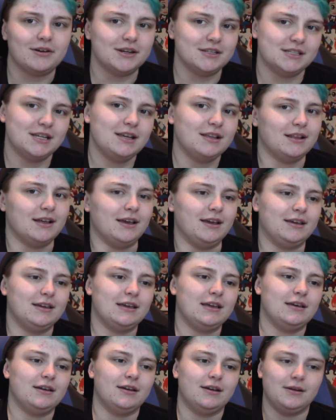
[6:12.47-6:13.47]
her out on a date,
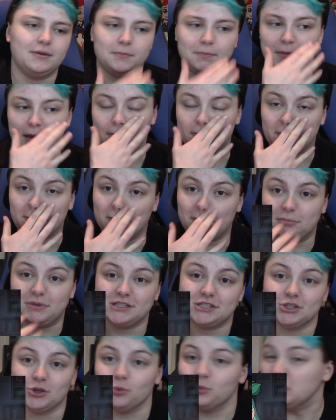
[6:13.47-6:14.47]
like, maybe it
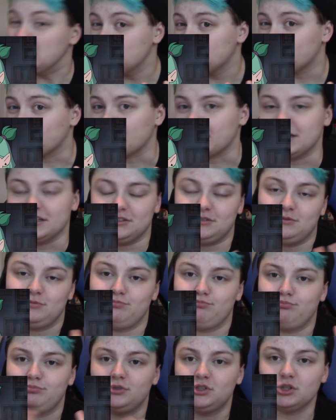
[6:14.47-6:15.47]
wouldn't be so weird if I
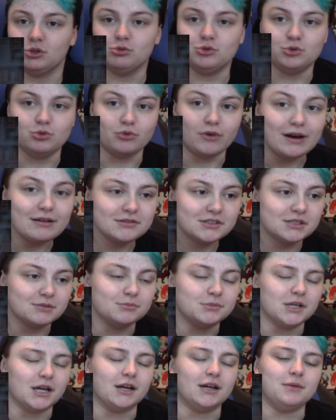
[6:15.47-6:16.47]
showed you
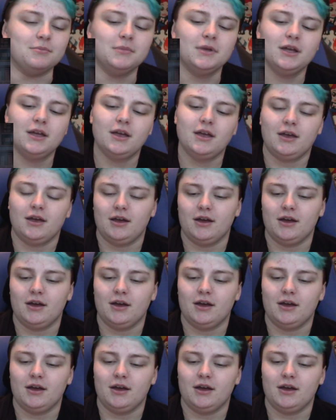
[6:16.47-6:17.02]
around sometime.